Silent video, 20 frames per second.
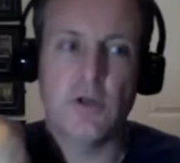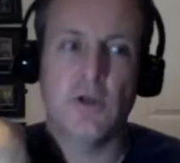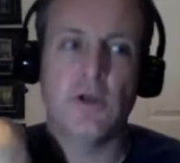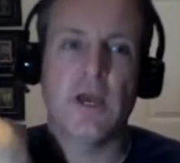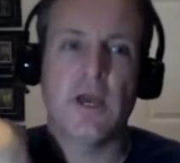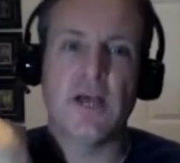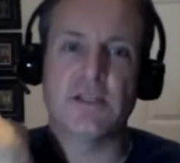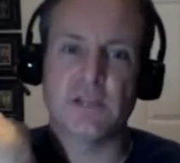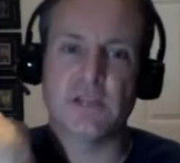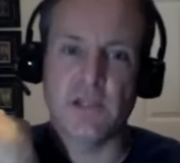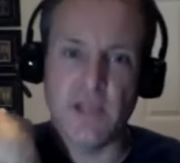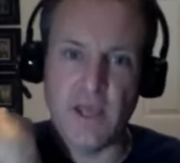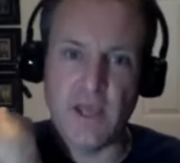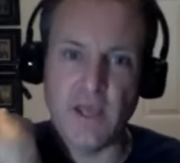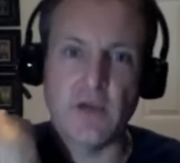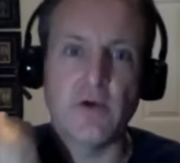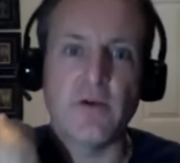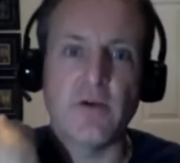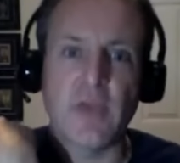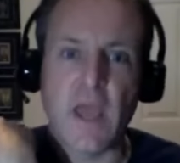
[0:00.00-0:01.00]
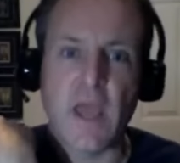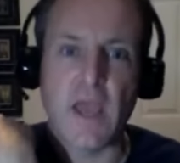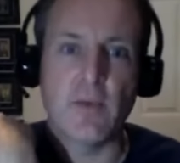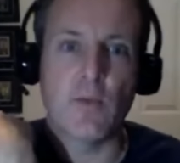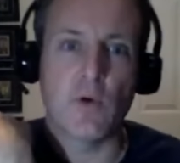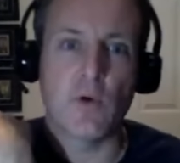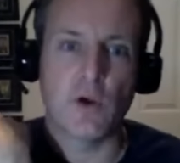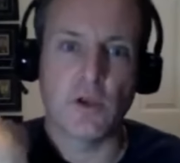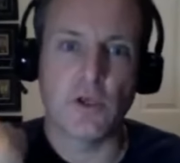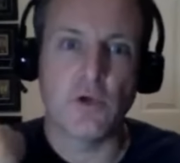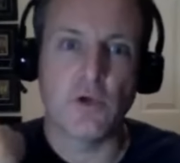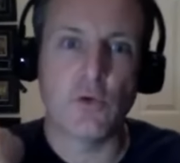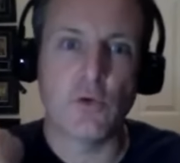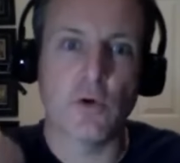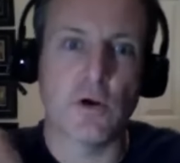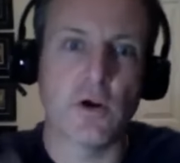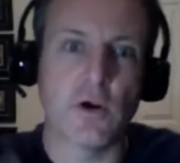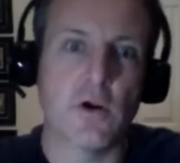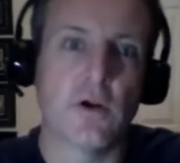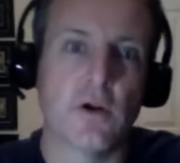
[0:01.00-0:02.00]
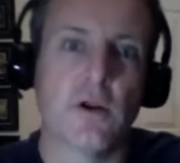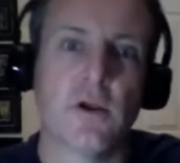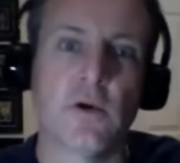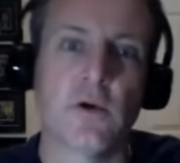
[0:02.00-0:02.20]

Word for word: as a Lego game where you were